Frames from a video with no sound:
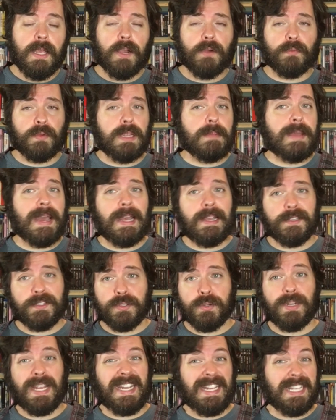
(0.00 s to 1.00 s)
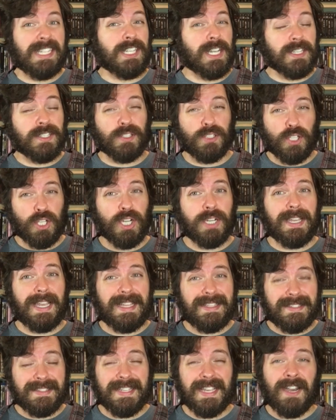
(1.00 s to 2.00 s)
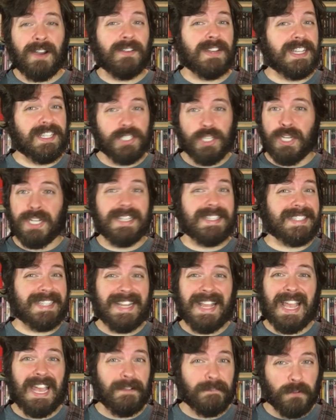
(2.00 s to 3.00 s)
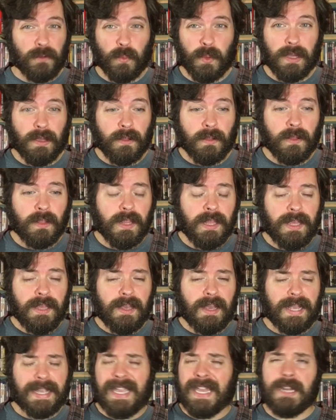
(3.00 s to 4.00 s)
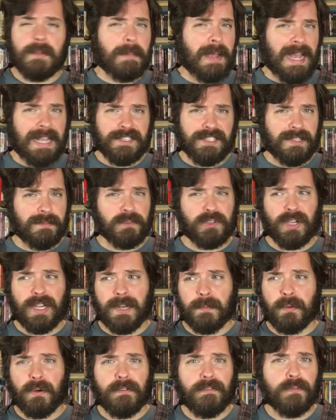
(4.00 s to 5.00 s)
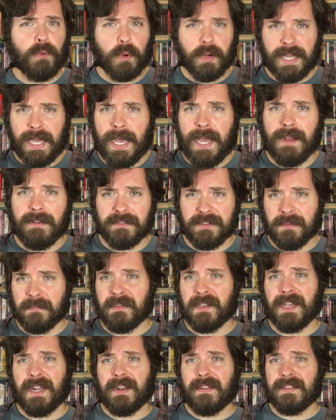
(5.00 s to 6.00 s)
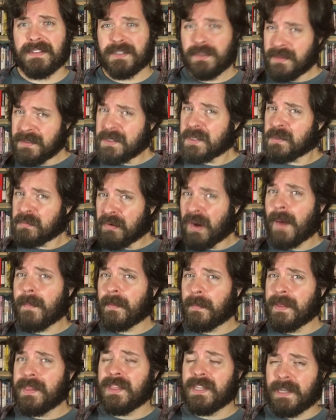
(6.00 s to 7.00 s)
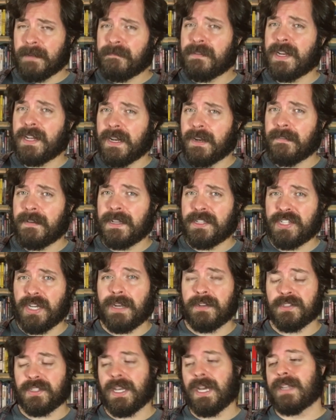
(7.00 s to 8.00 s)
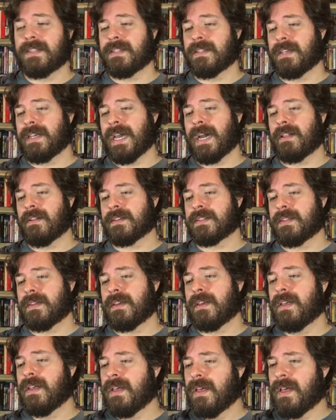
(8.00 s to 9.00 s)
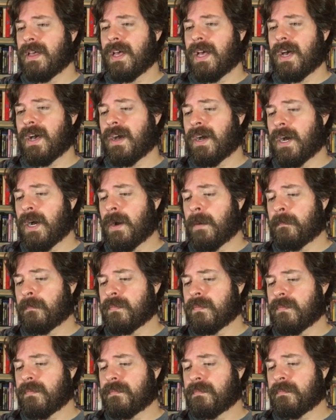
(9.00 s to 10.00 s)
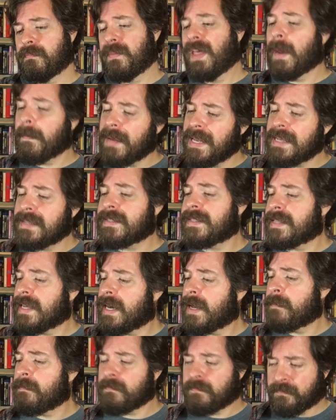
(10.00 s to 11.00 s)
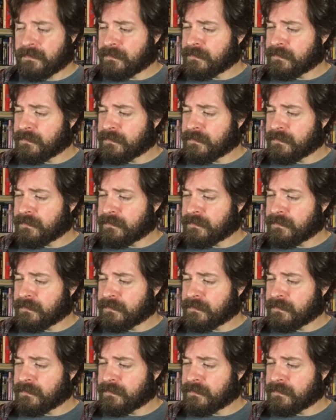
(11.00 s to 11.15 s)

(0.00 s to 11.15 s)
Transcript: remastered and it does look and sound as good as it ever will. I can't imagine them trying to pull 4K or something out of this. So this is probably the definitive Hitchhiker's Guide to the Galaxy. Um, that being said,